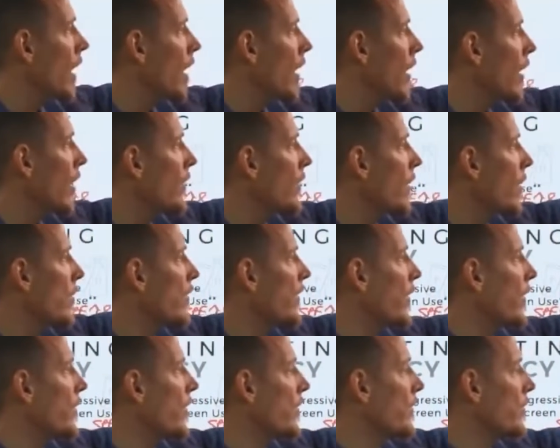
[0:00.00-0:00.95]
of
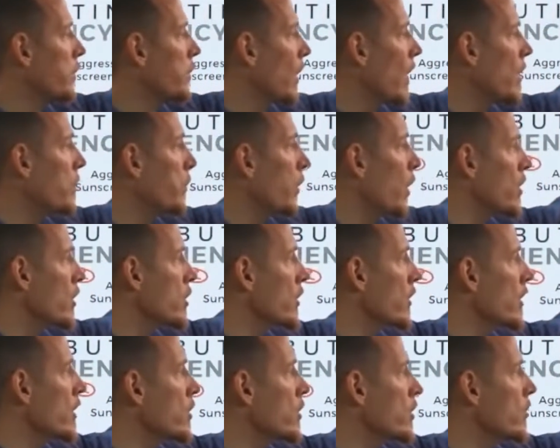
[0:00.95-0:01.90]
blood
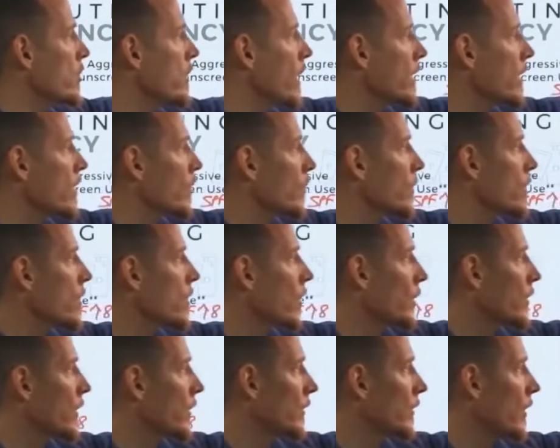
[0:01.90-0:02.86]
pressure issues as a
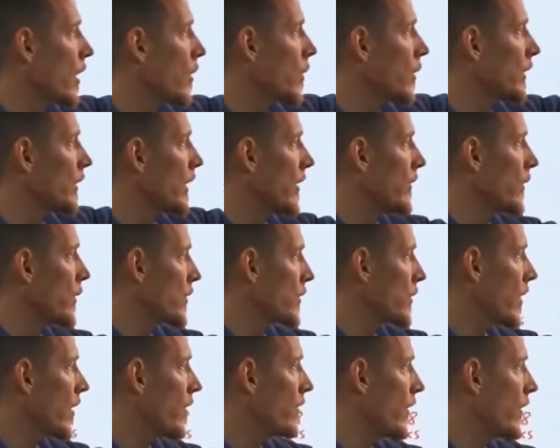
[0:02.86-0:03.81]
result of lower
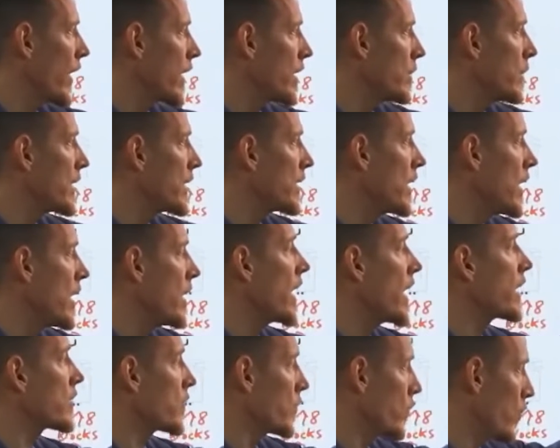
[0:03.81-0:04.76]
levels of vitamin D.
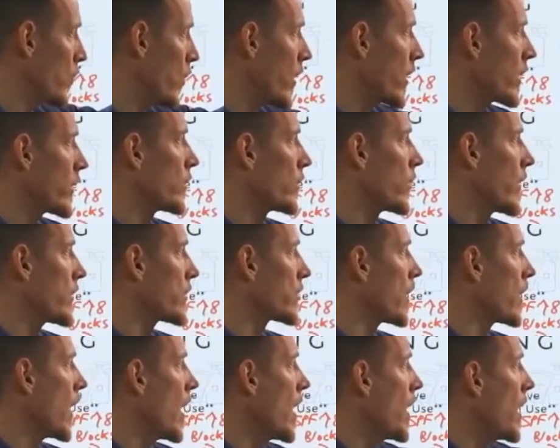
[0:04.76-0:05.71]
That's one of the
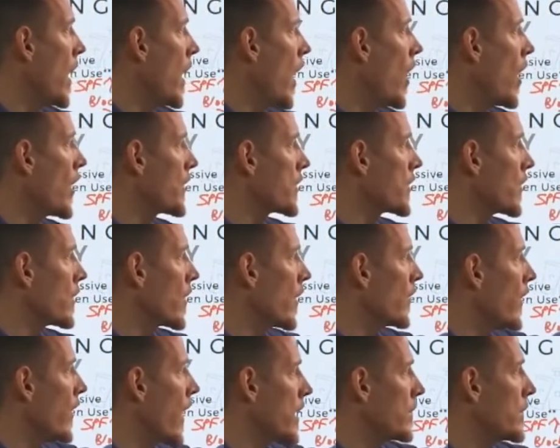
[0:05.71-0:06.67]
risks. Also,
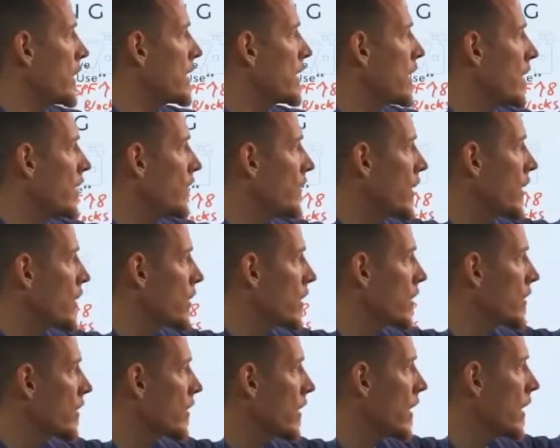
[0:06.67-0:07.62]
though, vitamin D
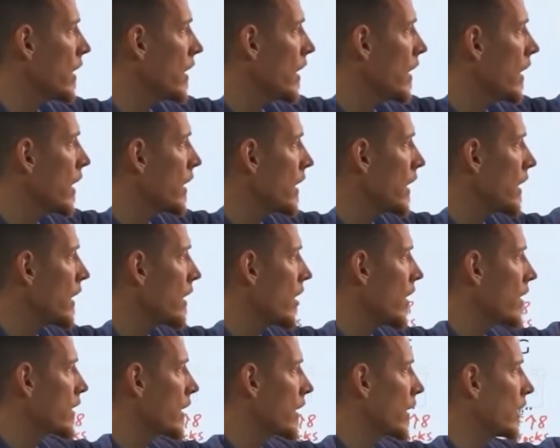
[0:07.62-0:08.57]
deficiency can
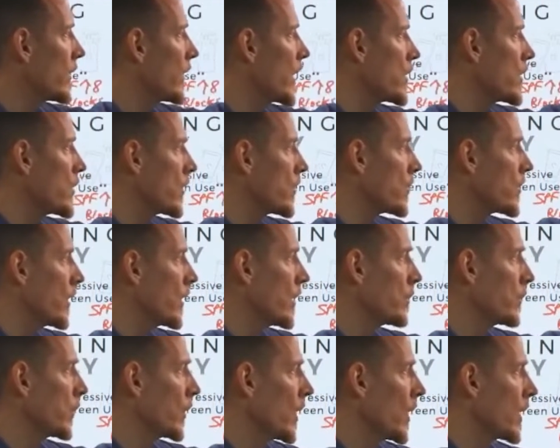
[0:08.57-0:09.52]
cause elevations
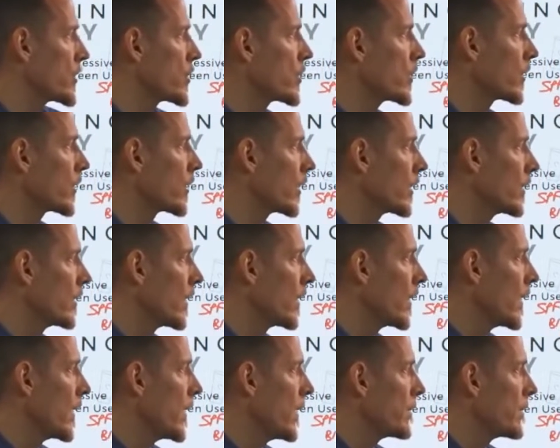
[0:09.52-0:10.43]
in blood sugar.